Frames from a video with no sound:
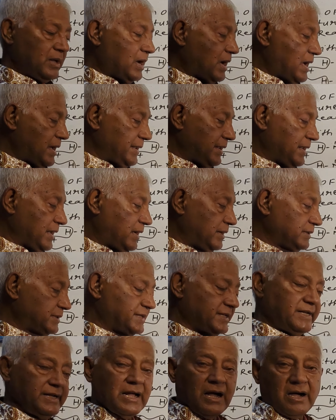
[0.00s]

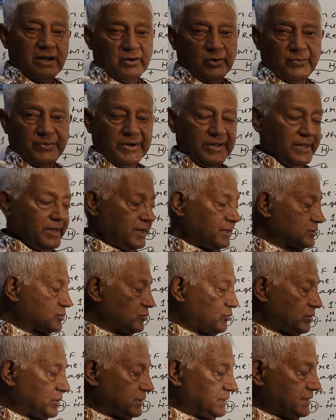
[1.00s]
N3R over here.
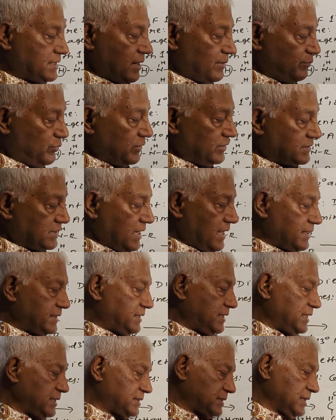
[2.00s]
So example is like
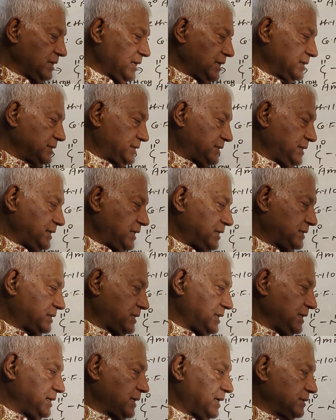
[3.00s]
this:
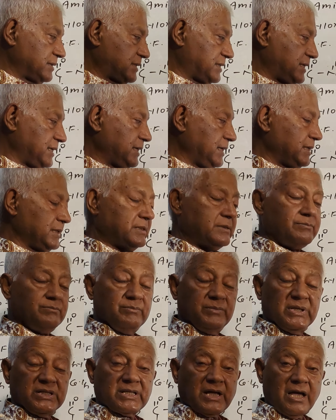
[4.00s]
CH3N, 3
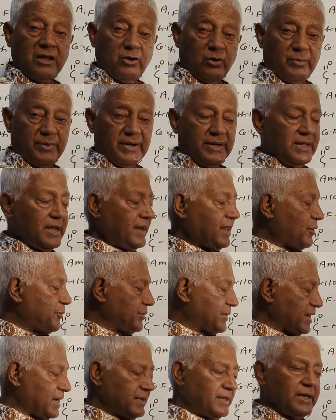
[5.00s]
methyl over here. Yeah, we
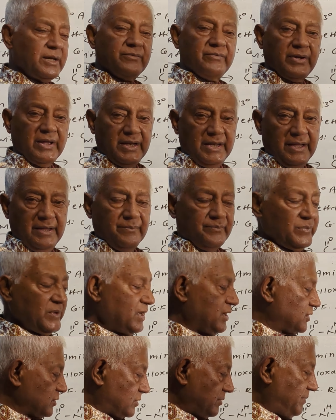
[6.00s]
can give any.
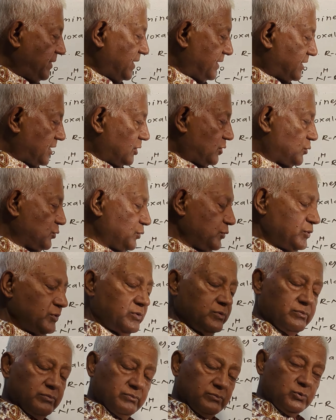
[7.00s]
So better to
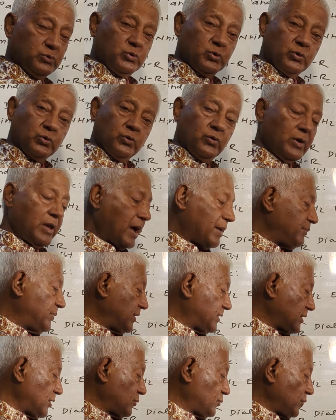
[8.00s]

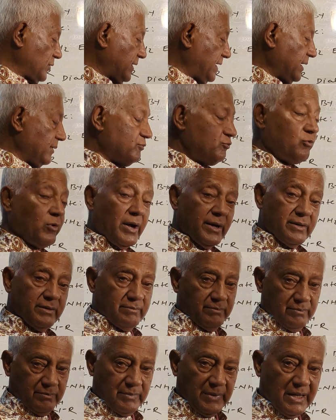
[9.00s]
better to give 1
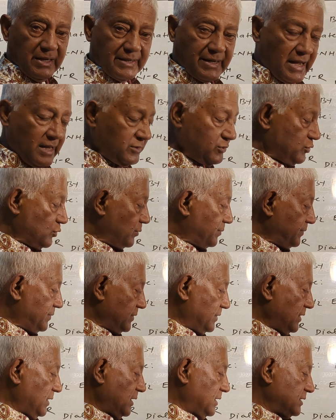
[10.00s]
alkyl group
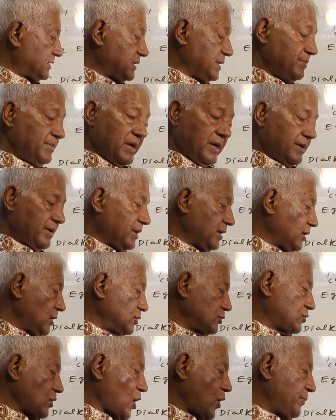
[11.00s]
similar.
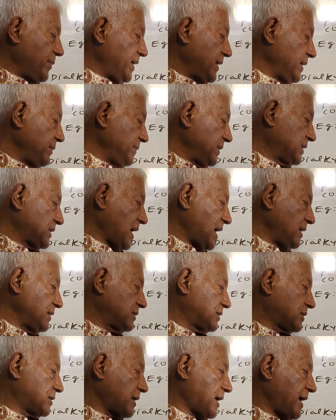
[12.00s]
So how many methyl?
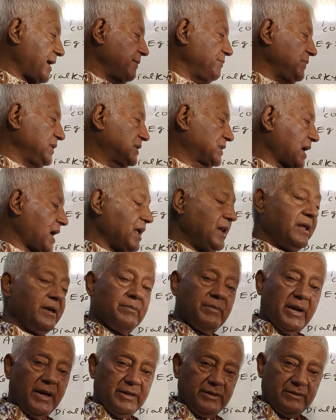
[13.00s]
Trimethyl
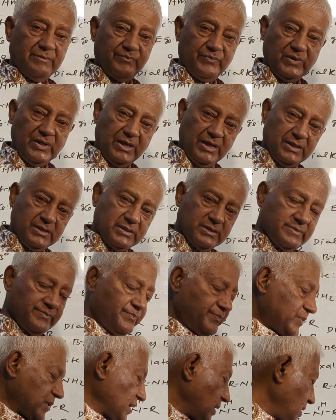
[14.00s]
amine. Yes.
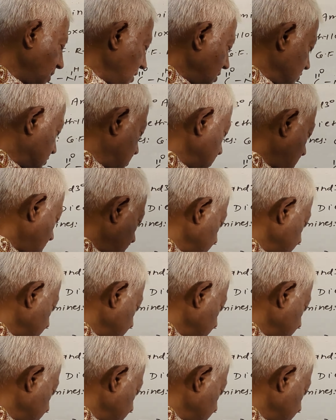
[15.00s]
So now